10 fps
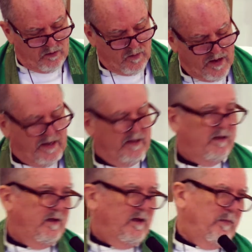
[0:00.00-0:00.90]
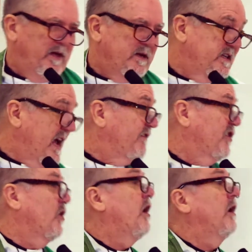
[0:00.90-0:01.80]
away because,
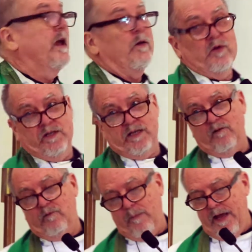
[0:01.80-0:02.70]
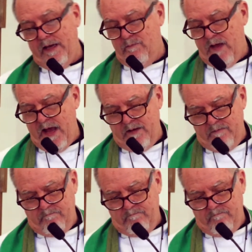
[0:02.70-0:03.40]
after all, they were self-made men.